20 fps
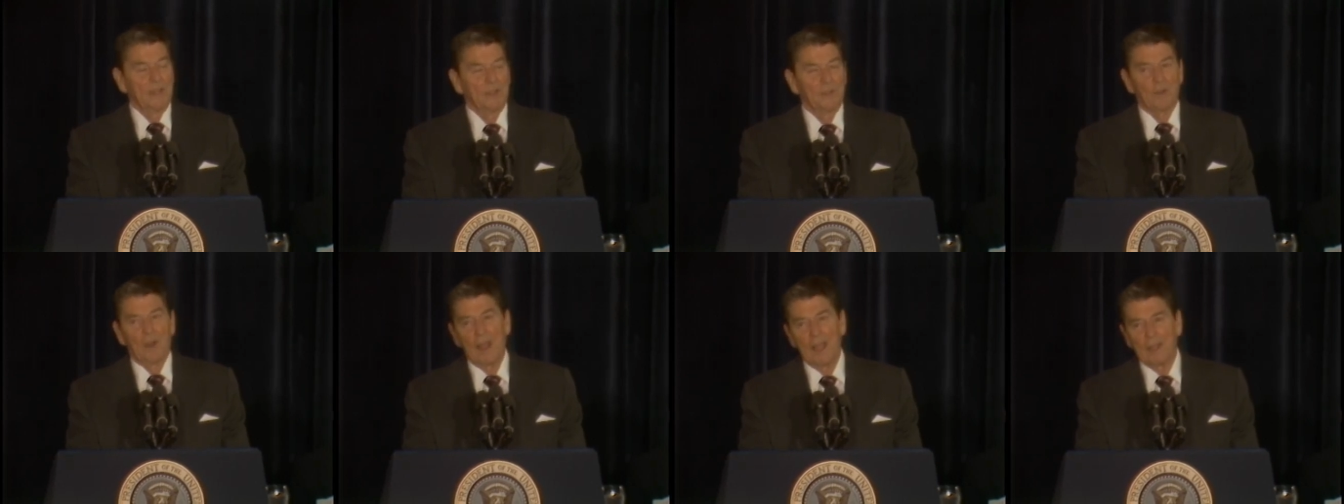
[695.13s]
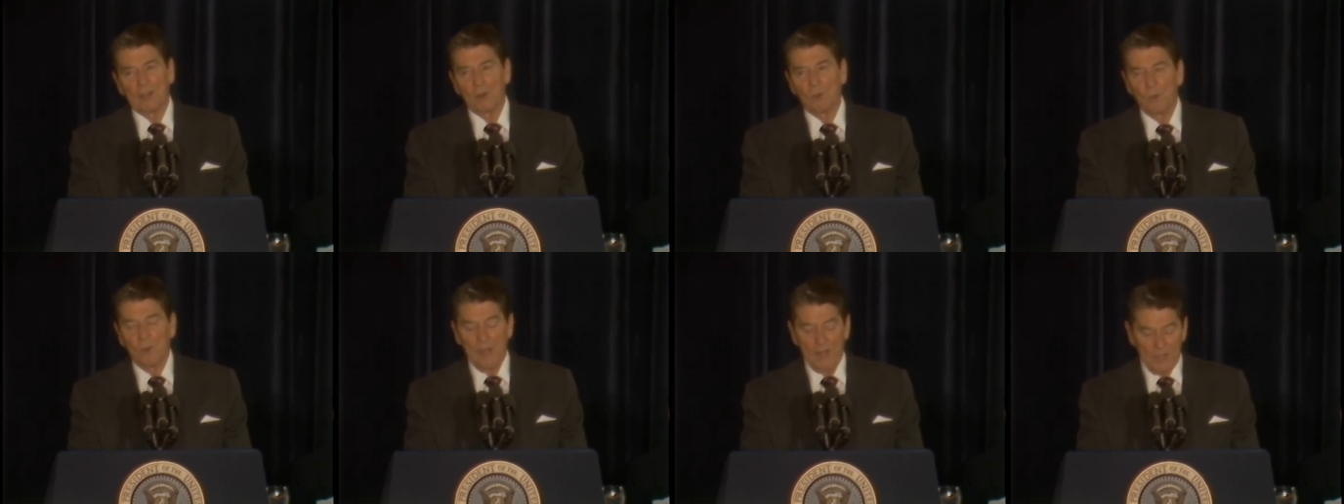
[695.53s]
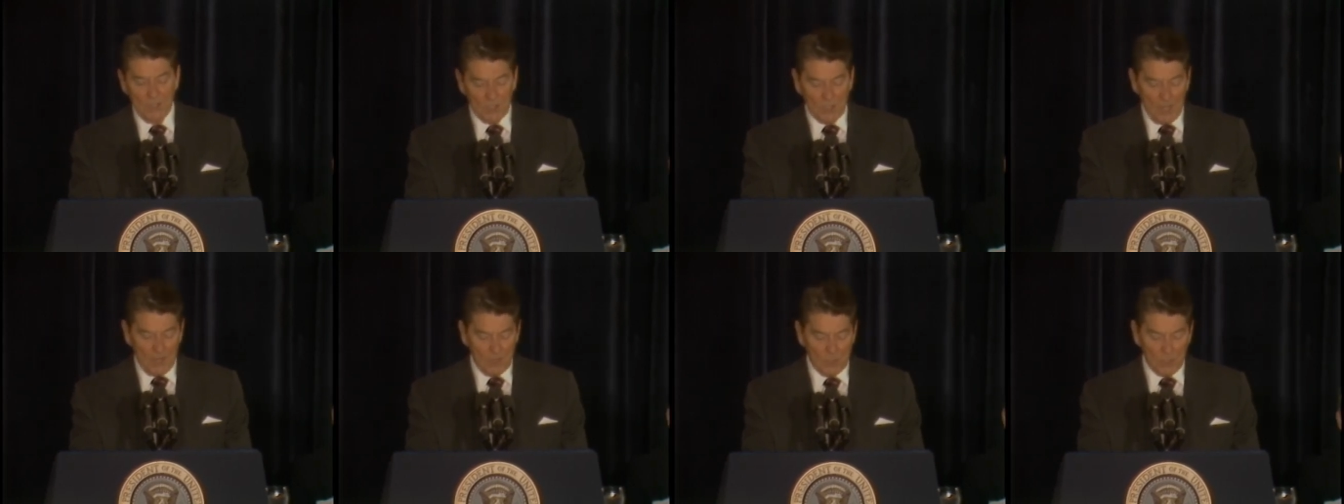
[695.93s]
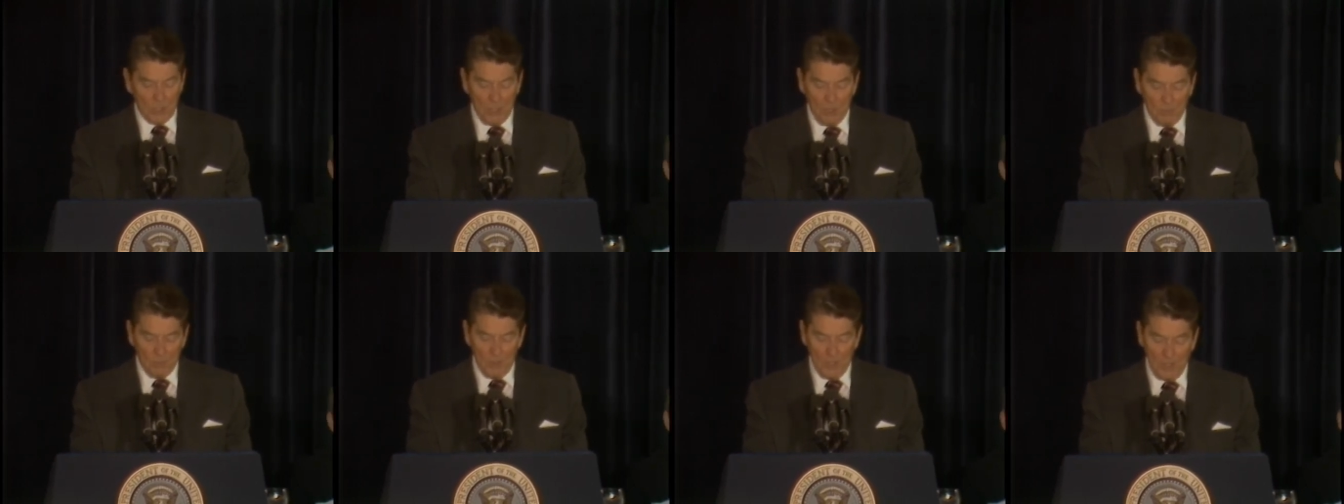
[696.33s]
trying to raise their
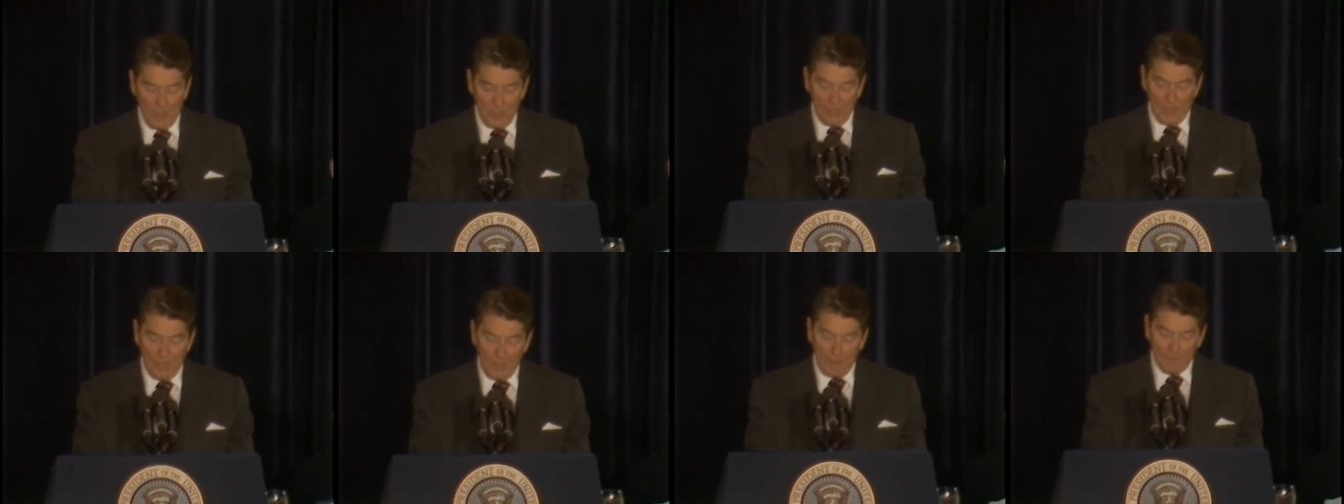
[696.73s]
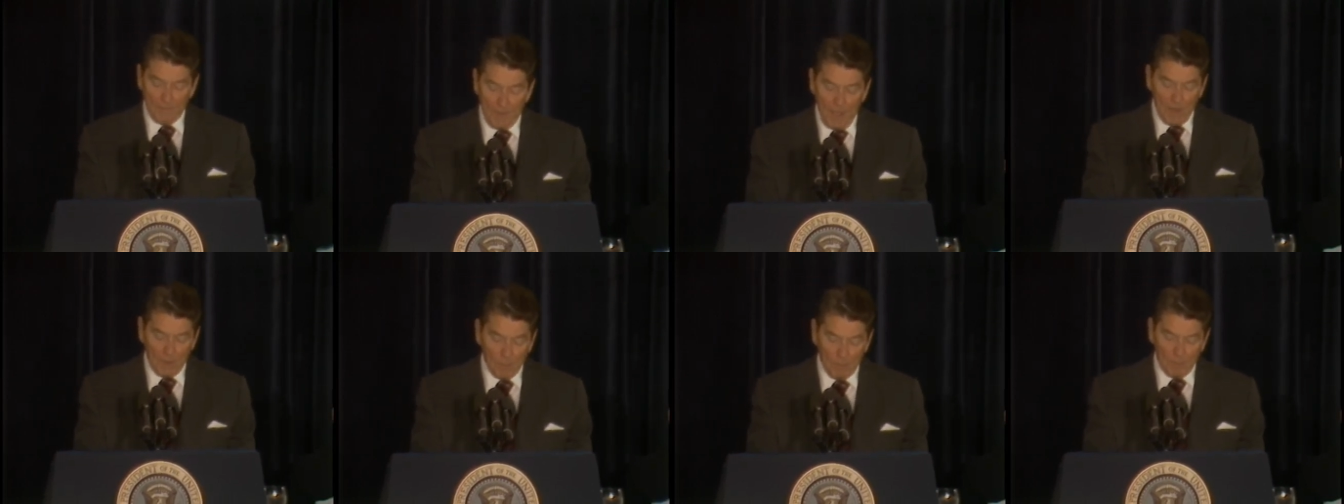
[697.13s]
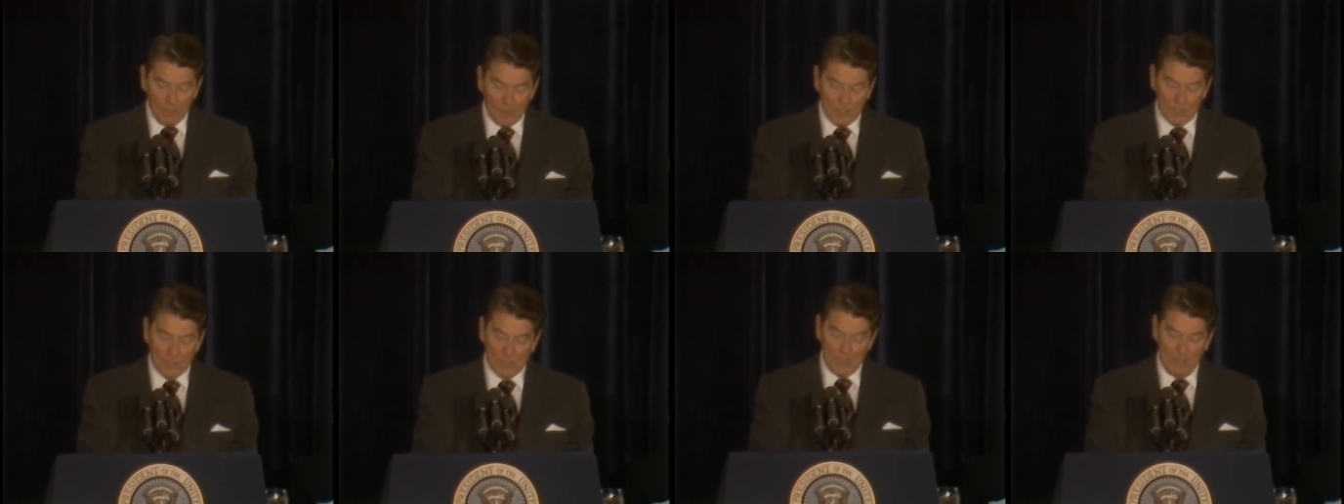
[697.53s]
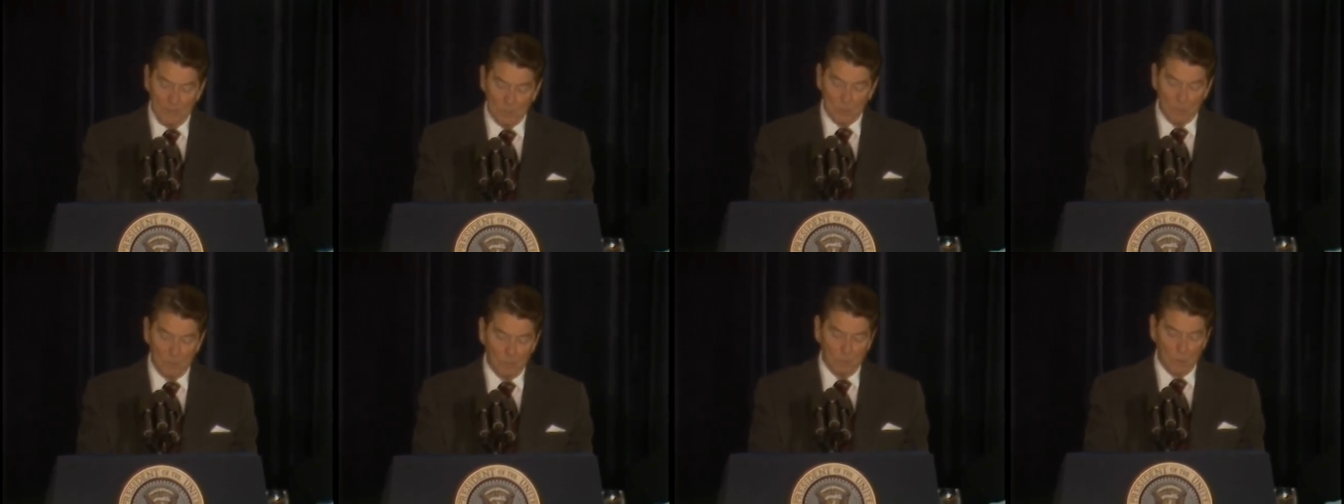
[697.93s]
children in an environment that
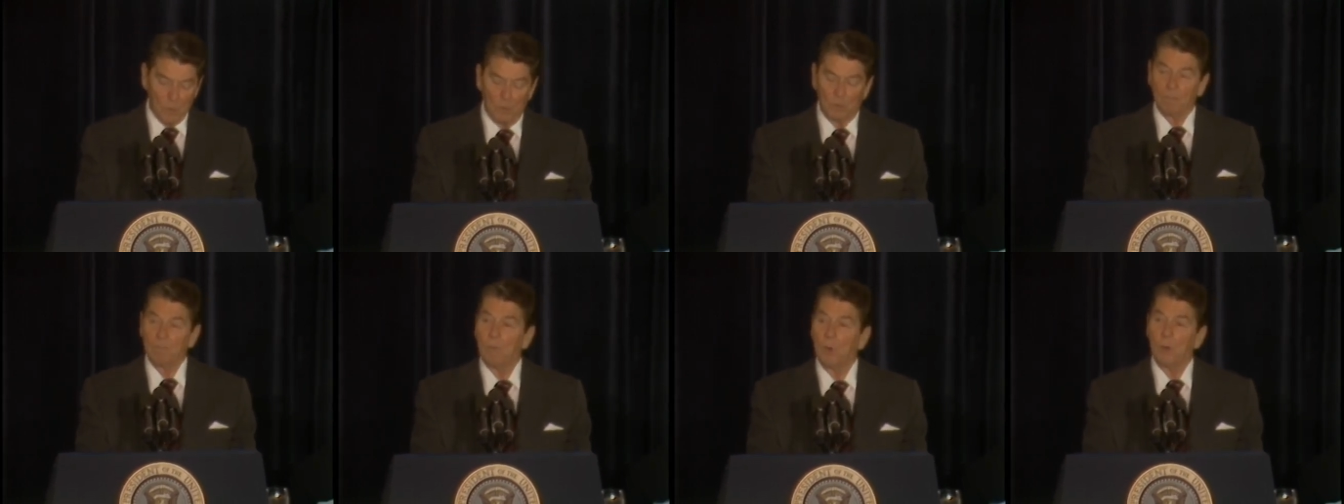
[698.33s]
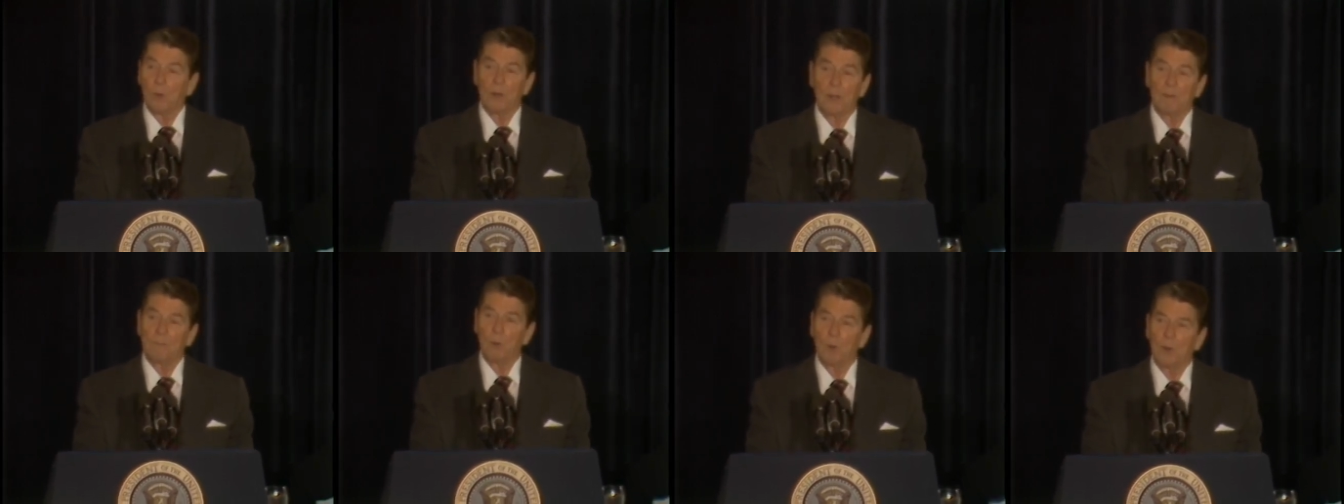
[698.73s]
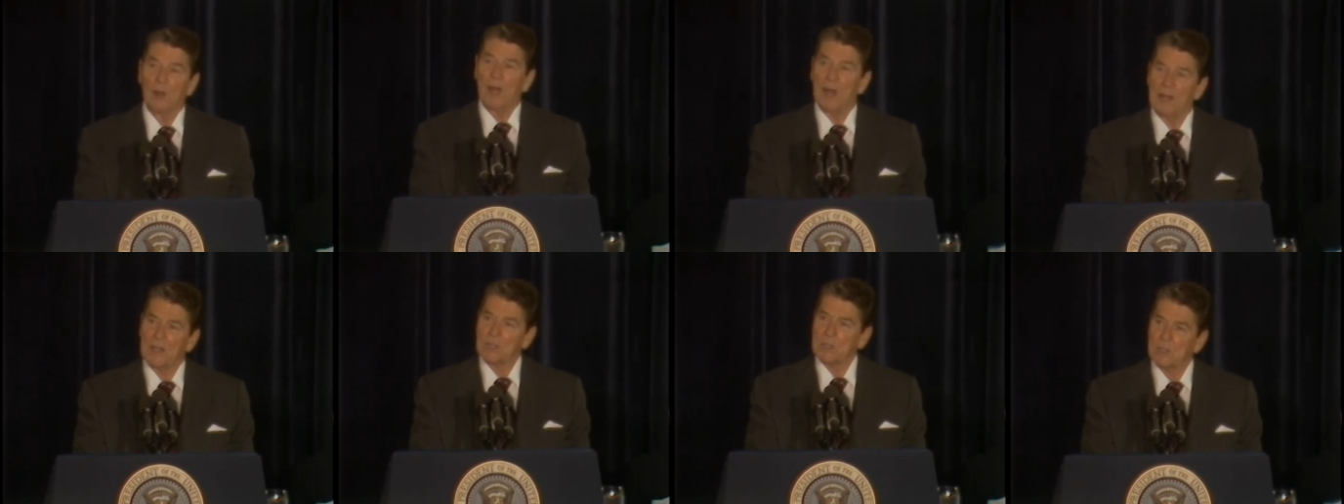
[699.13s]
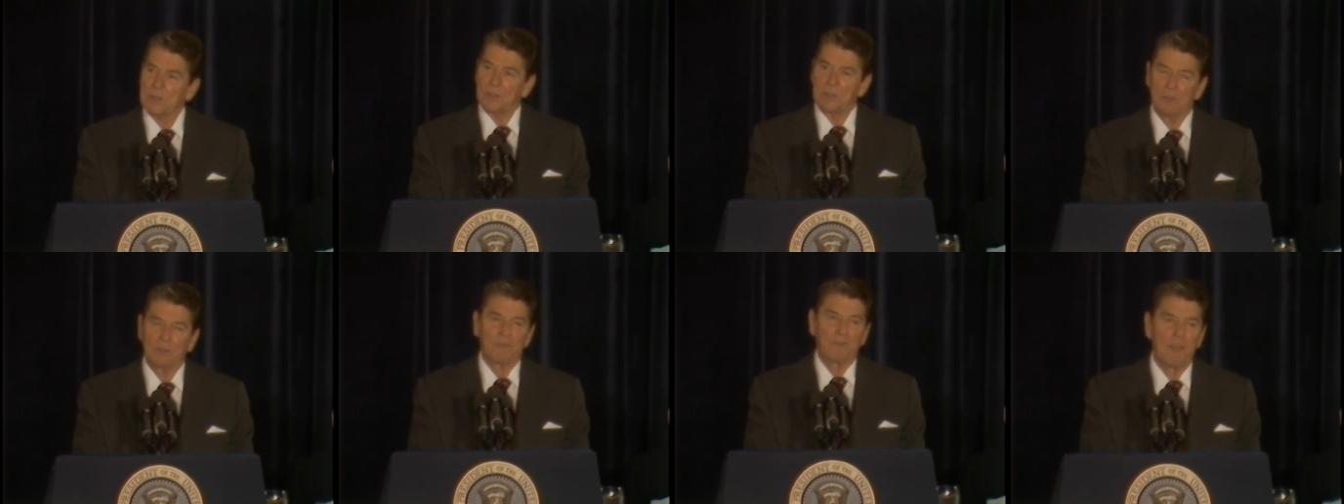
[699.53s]
seems to have grown more and more
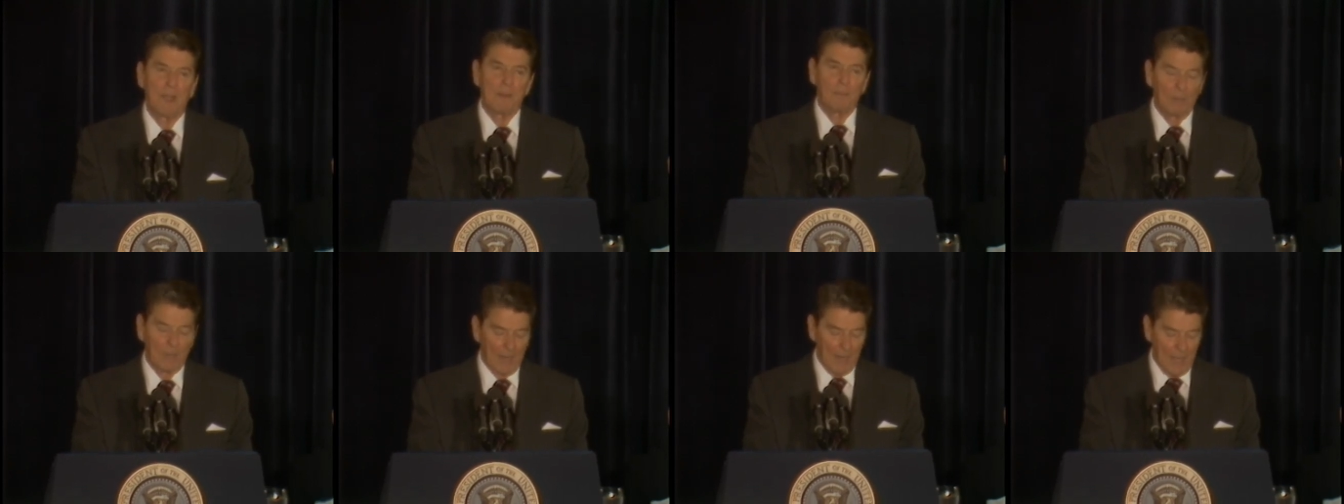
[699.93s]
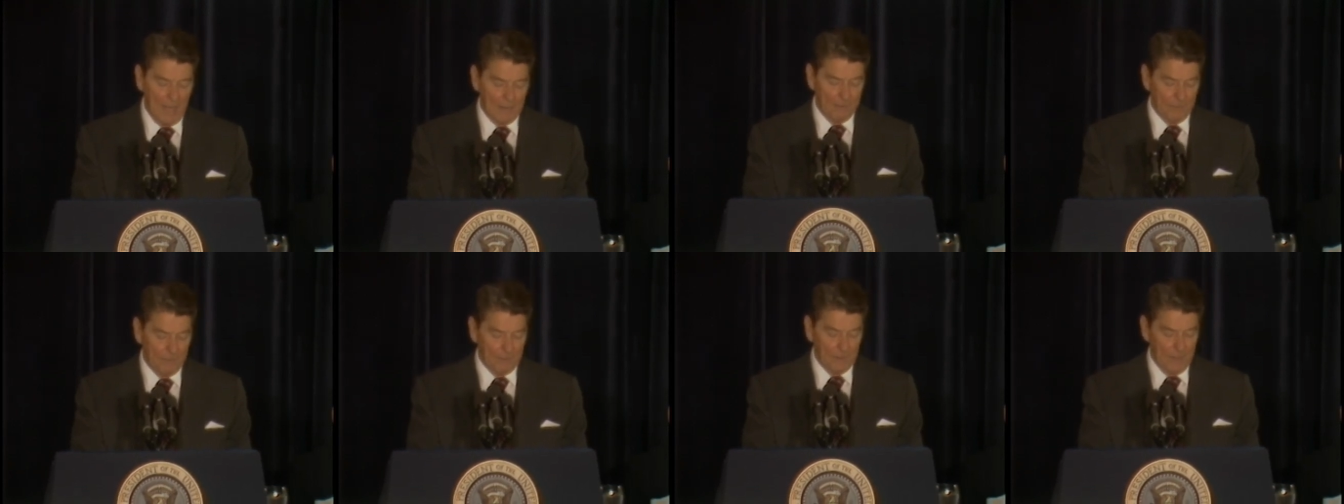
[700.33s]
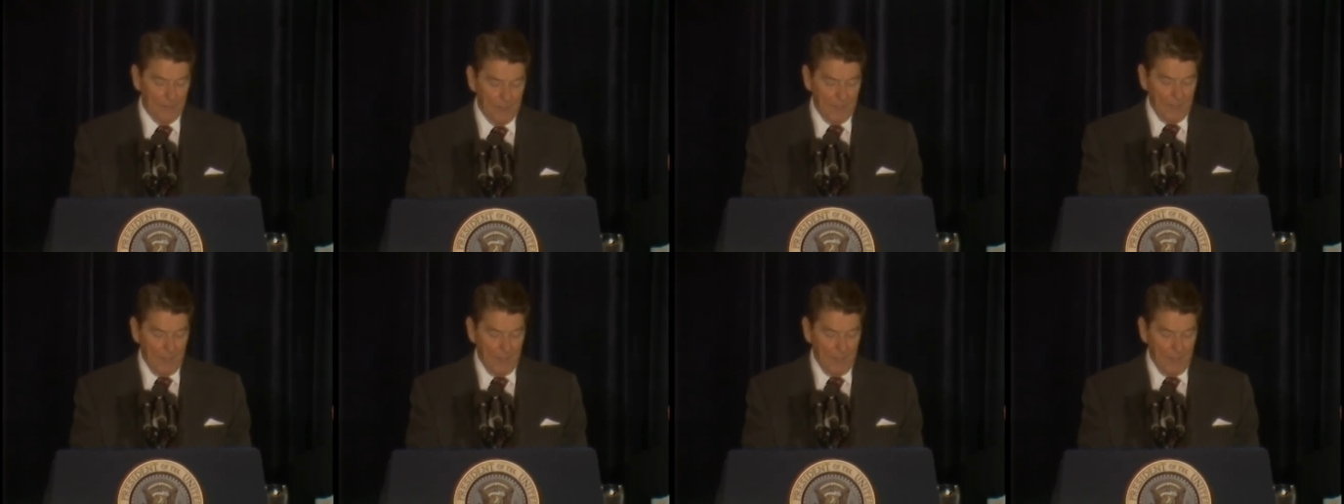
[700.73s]
hostile to family life.